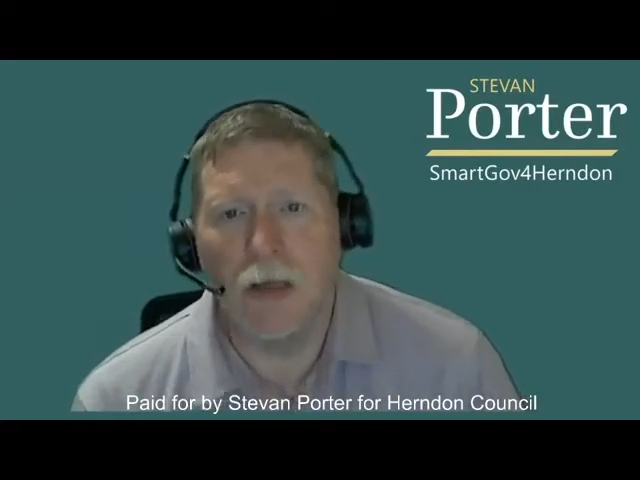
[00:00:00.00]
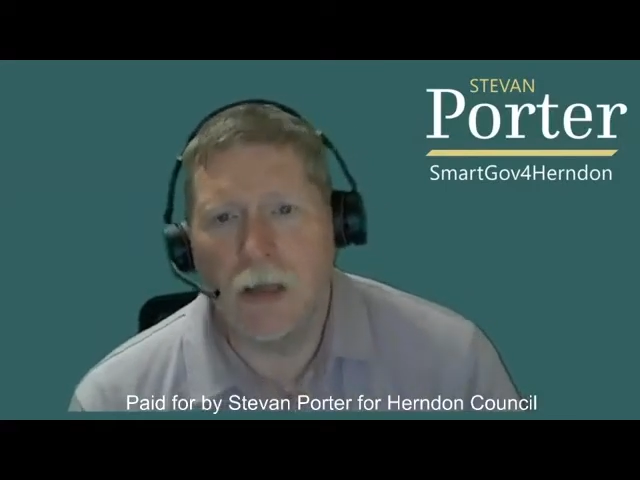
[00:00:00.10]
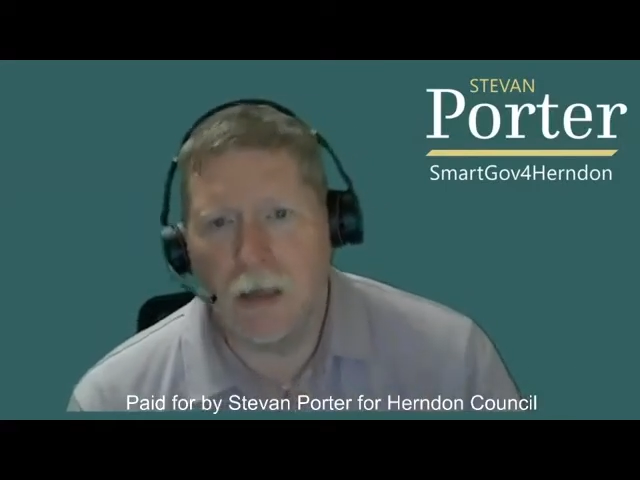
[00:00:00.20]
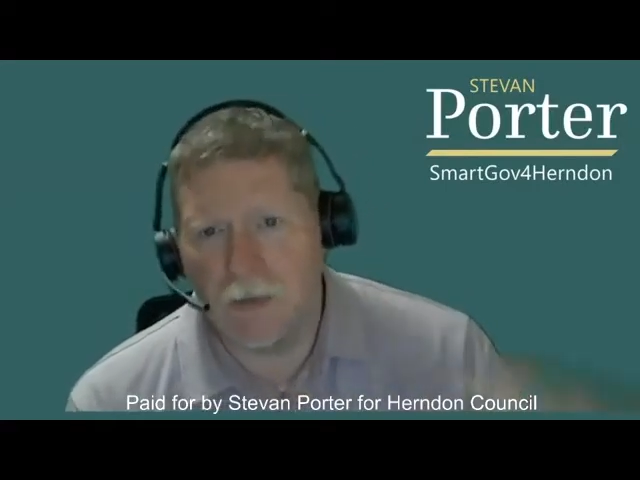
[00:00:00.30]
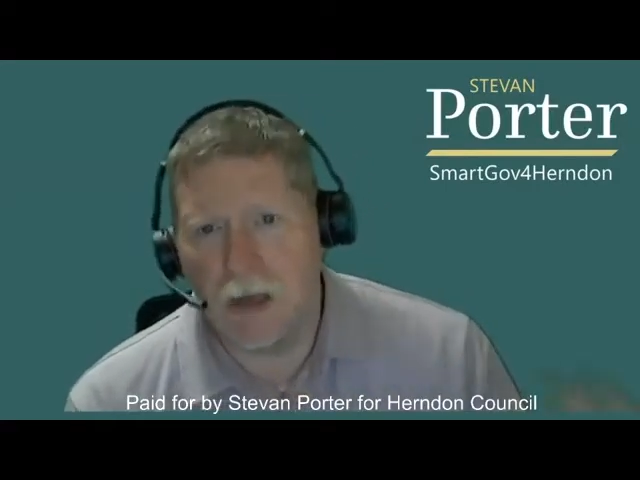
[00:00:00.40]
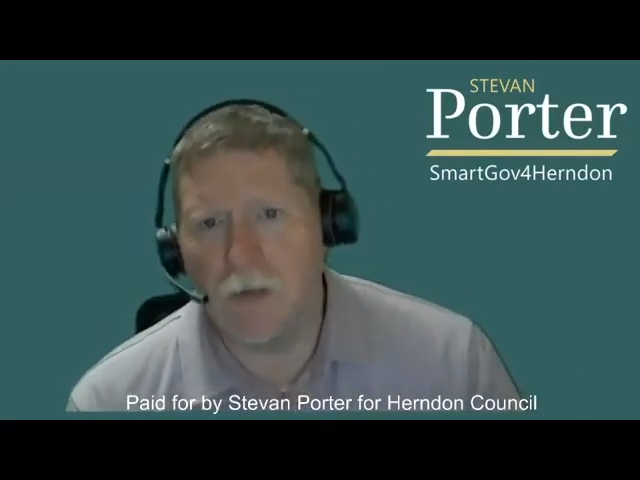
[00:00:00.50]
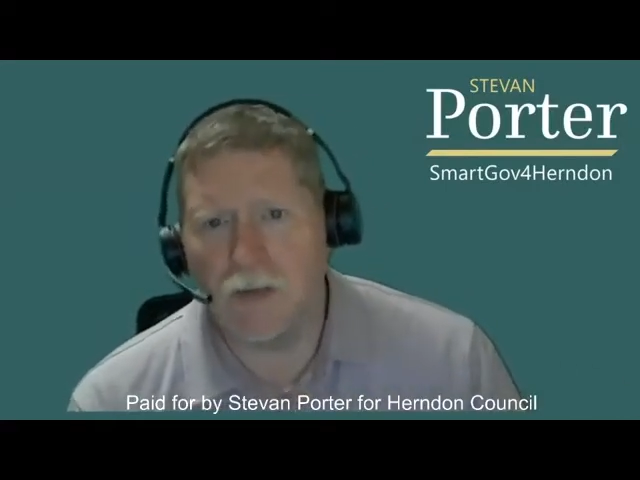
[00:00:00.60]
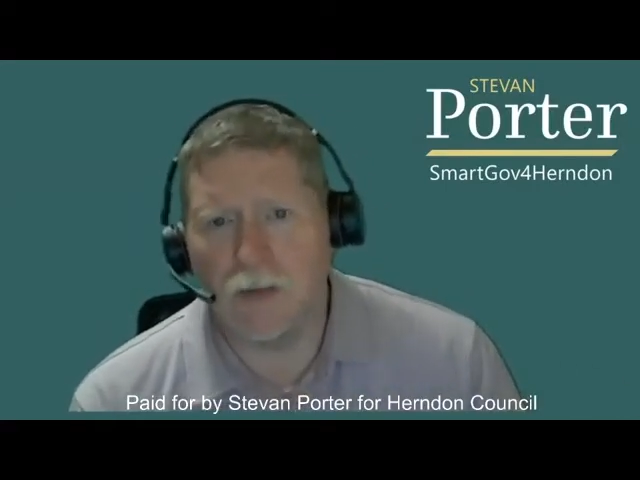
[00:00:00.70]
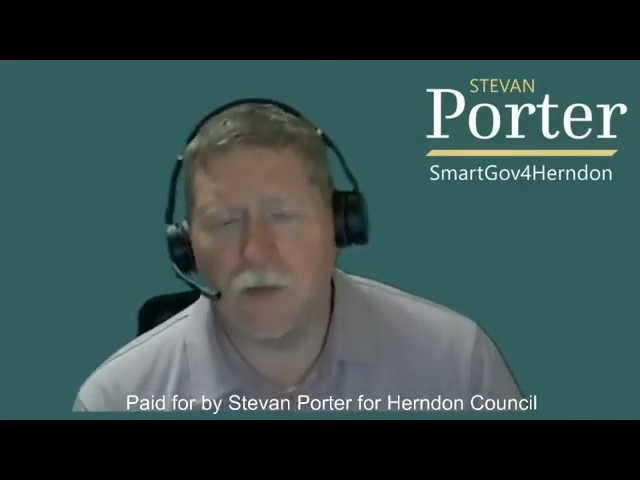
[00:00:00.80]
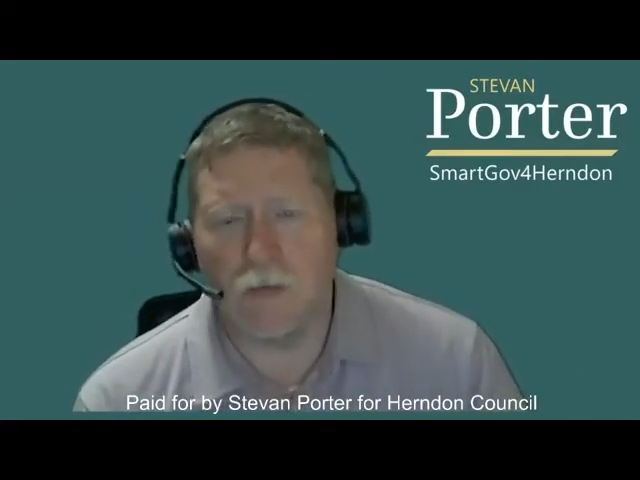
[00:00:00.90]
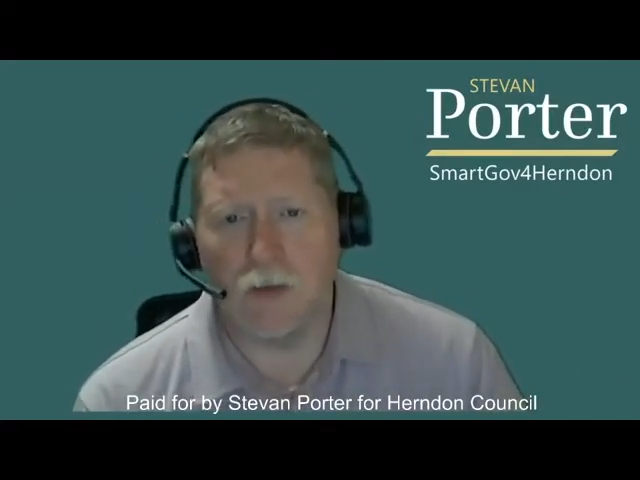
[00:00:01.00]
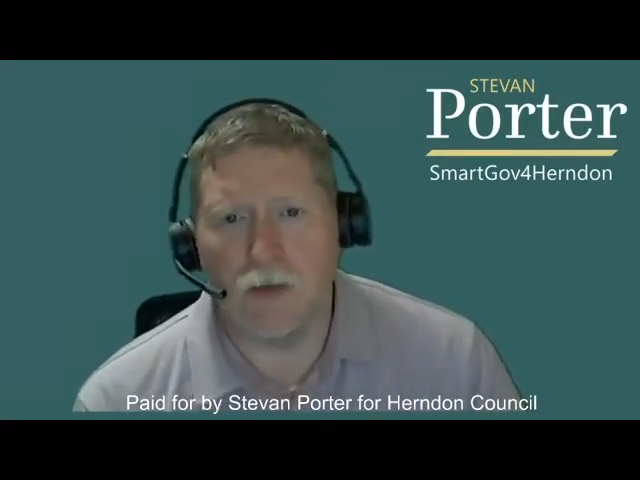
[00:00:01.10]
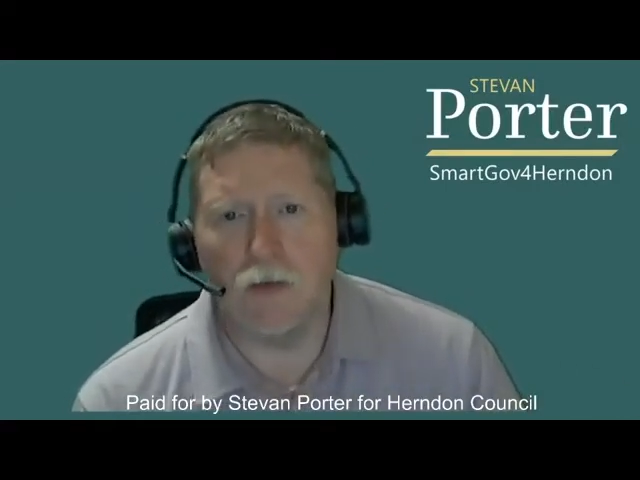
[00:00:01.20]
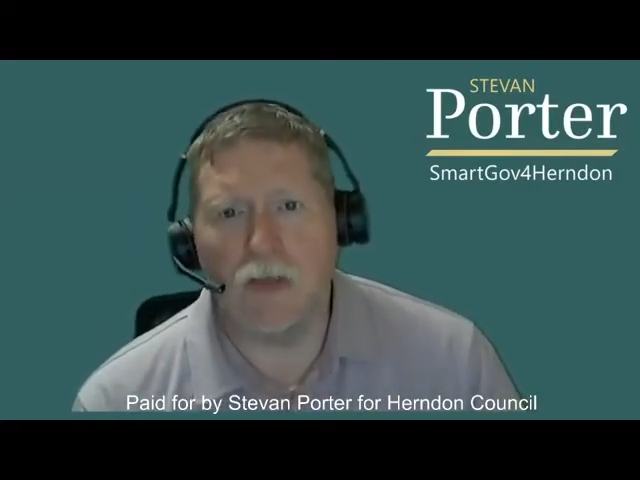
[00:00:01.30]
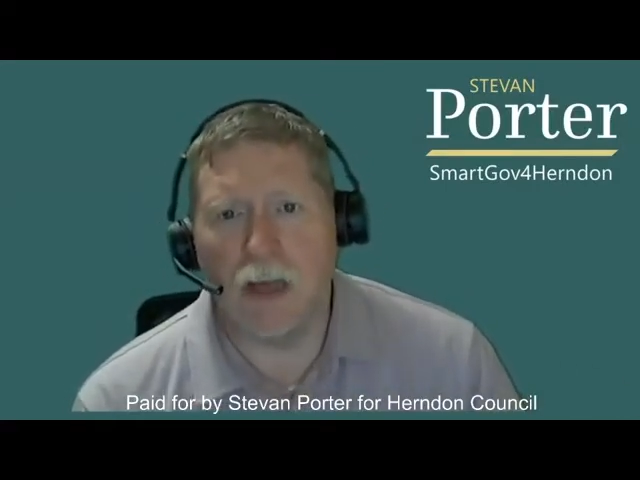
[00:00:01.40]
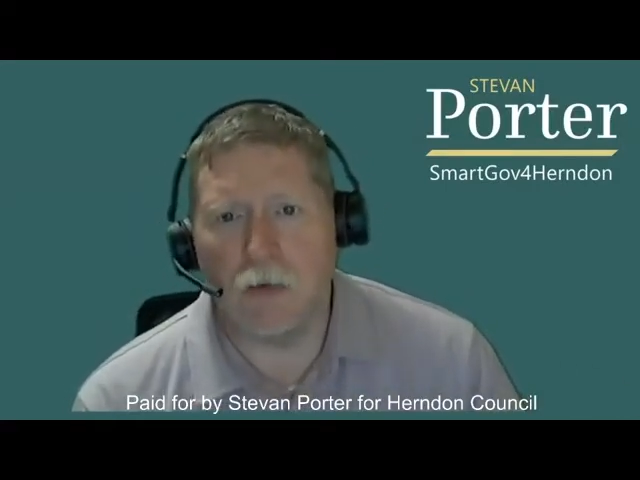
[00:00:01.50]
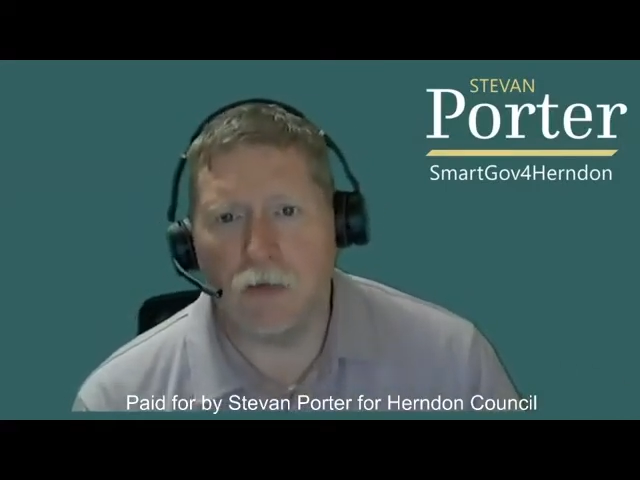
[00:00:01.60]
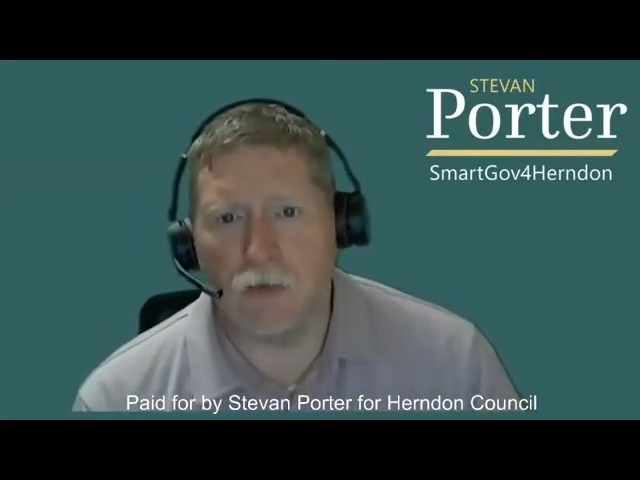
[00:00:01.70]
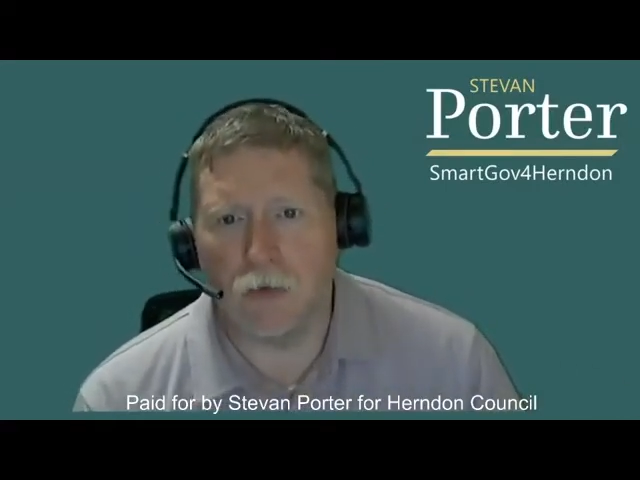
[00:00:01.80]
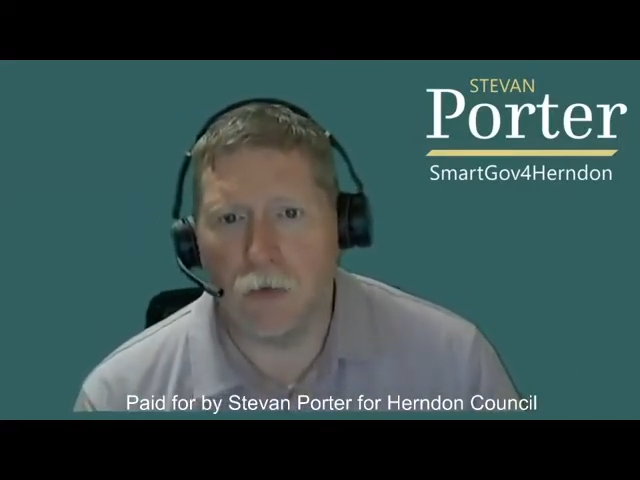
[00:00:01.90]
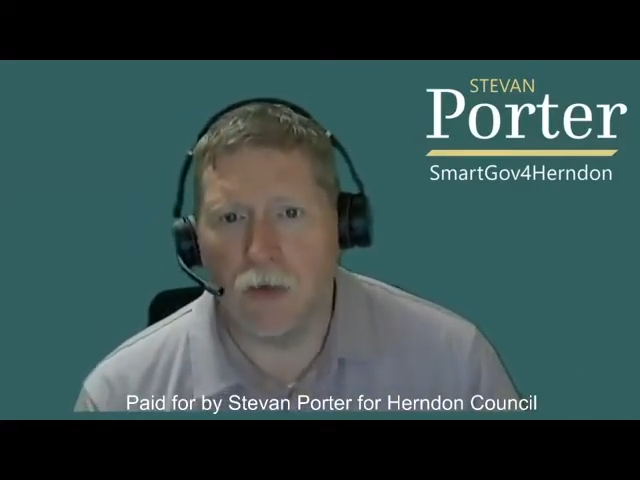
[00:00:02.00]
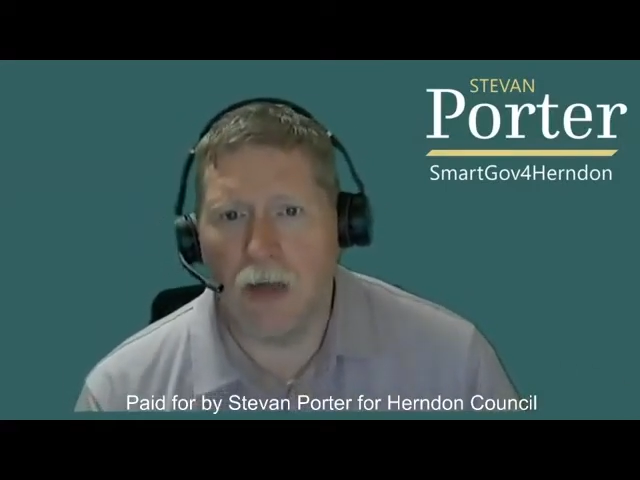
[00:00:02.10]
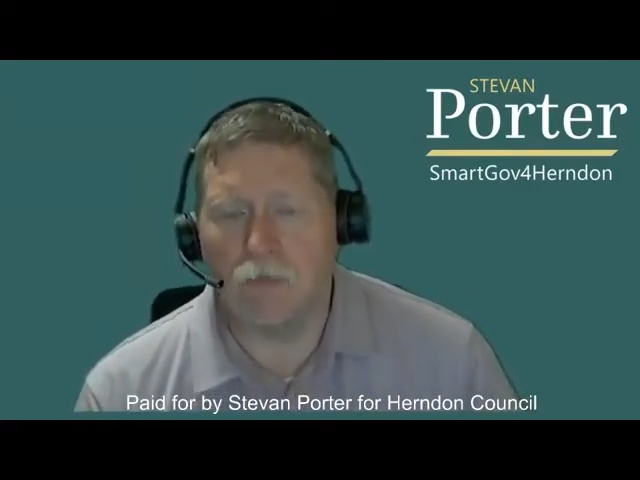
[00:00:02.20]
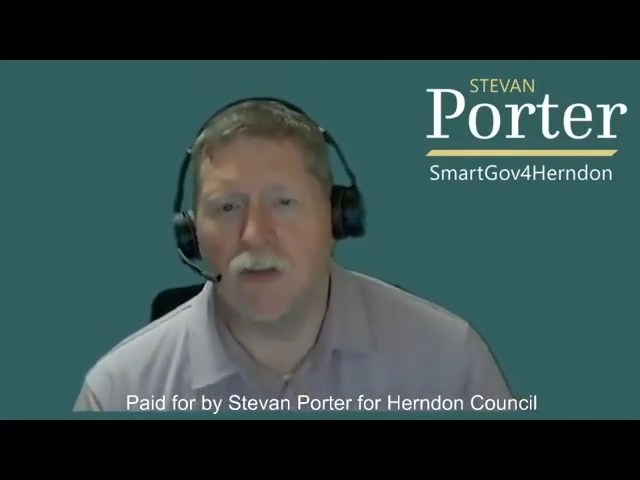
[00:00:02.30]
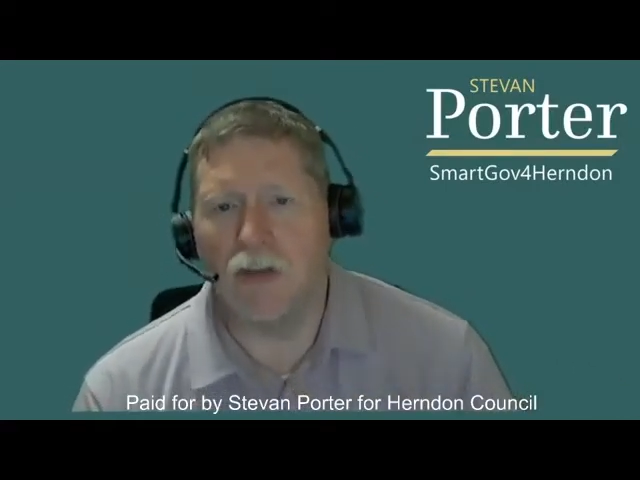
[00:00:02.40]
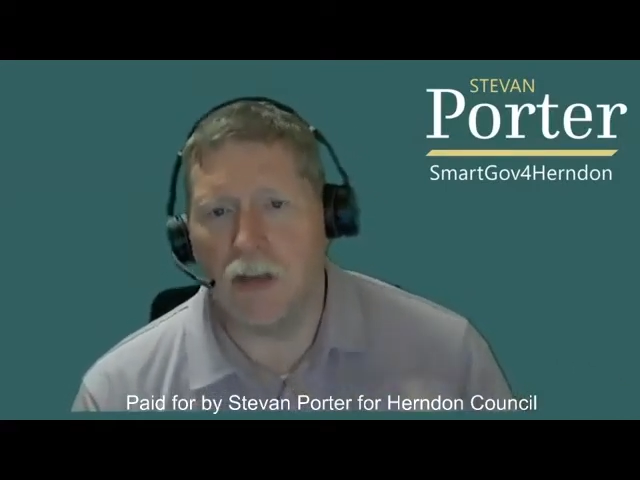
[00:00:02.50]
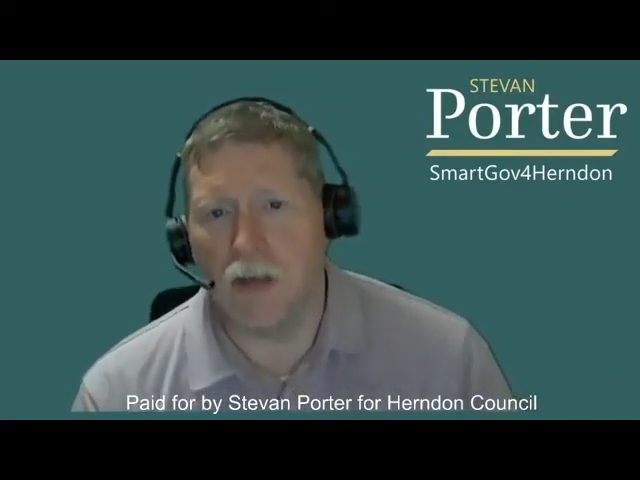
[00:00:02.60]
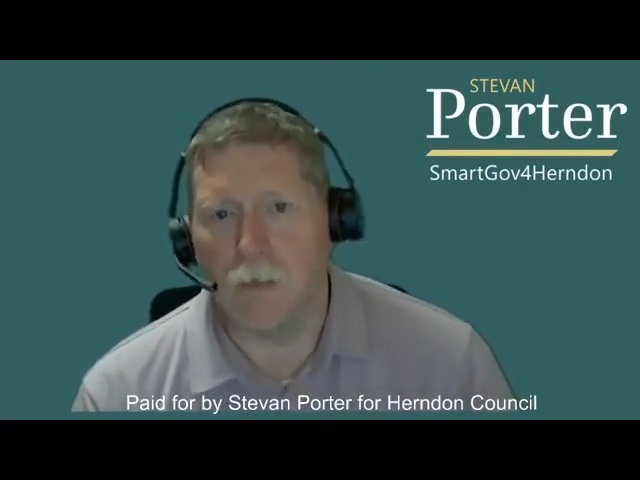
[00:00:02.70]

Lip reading: that'll be something the new council will have to take up in